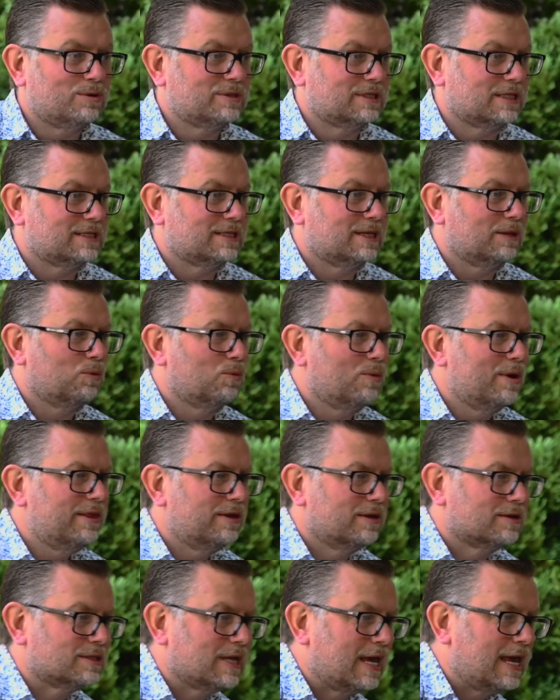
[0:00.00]
it's still with
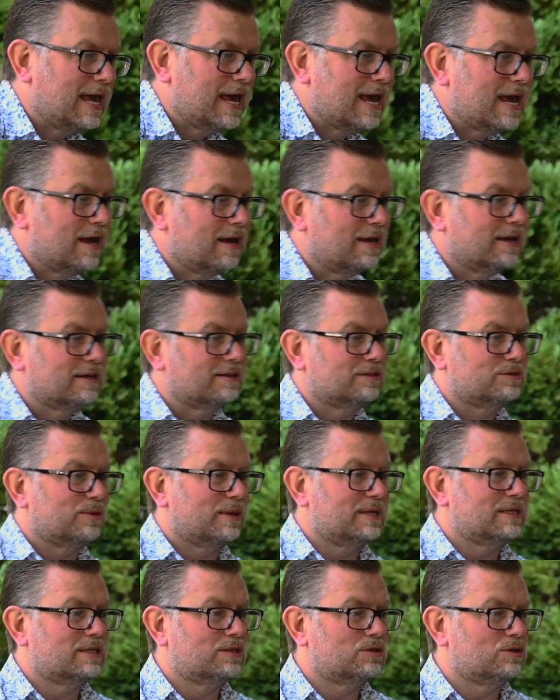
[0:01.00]
us here in
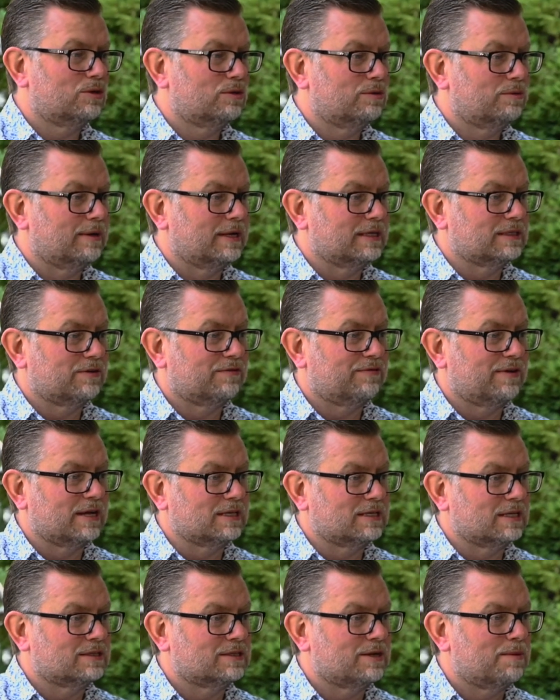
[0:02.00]
22. It's
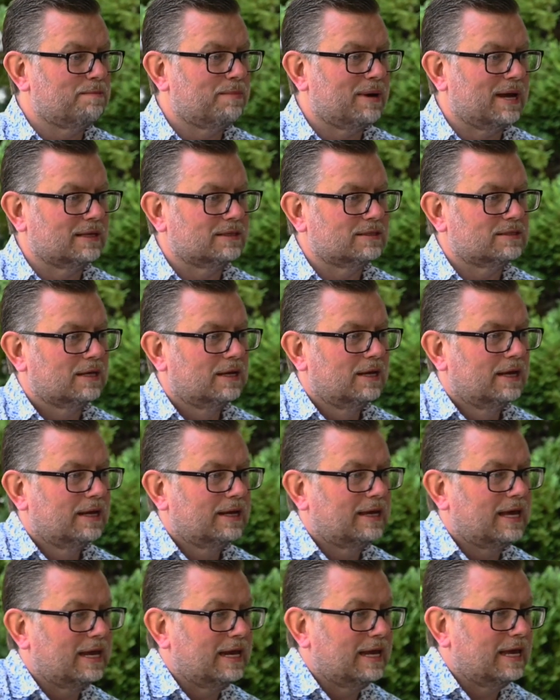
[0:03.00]
affected some bands
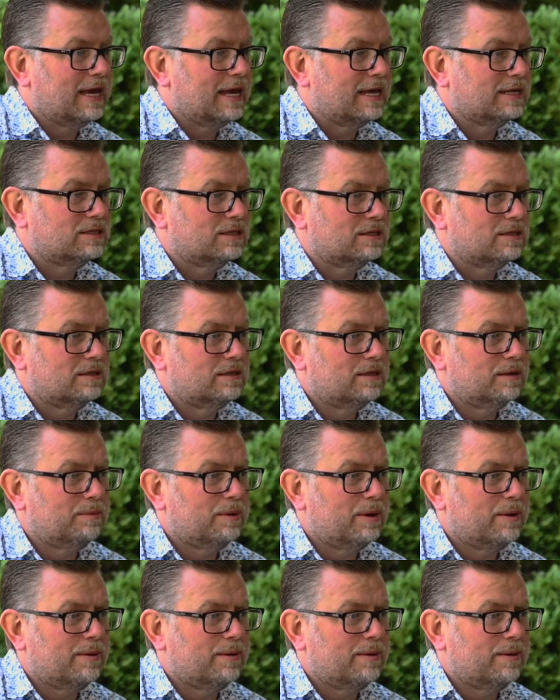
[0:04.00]
getting here to the WMC.